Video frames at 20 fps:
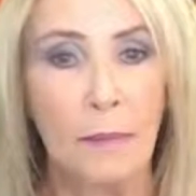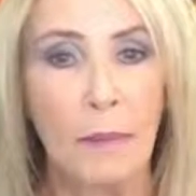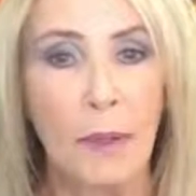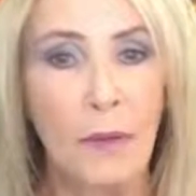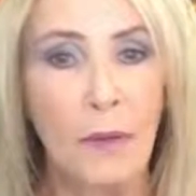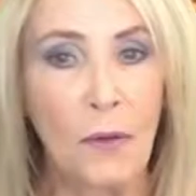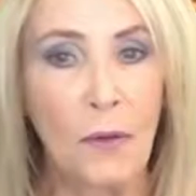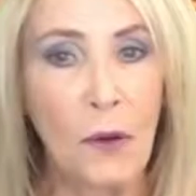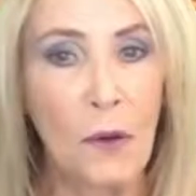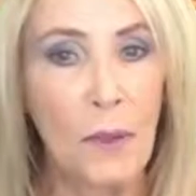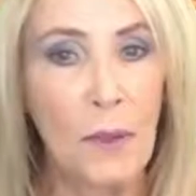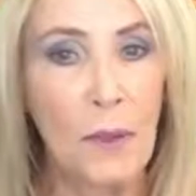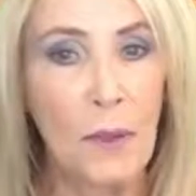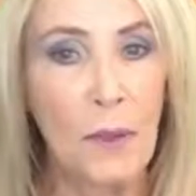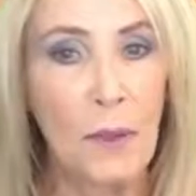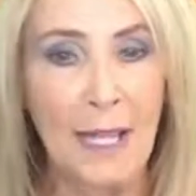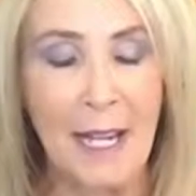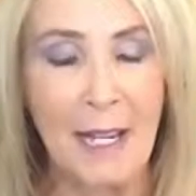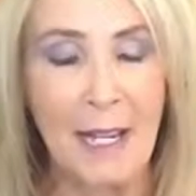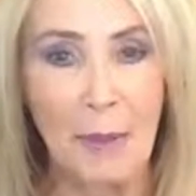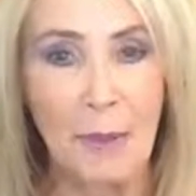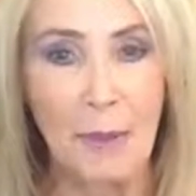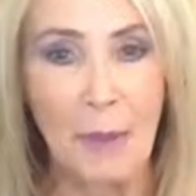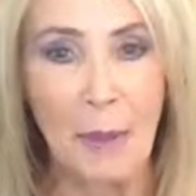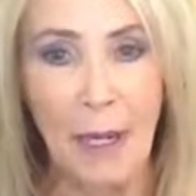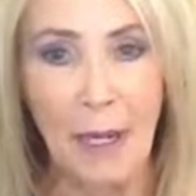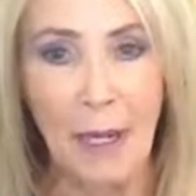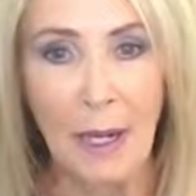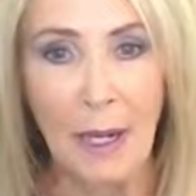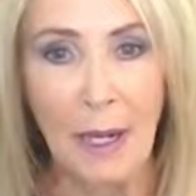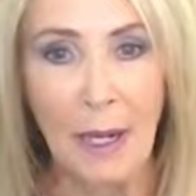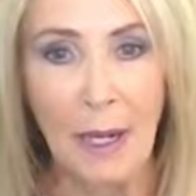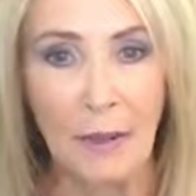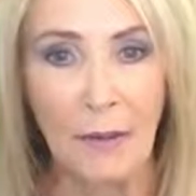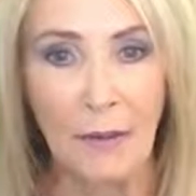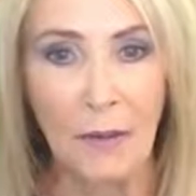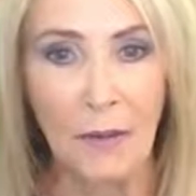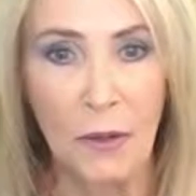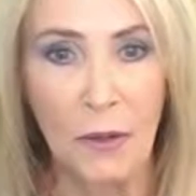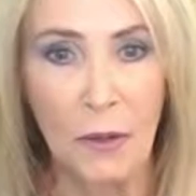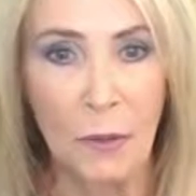before we say goodbye, if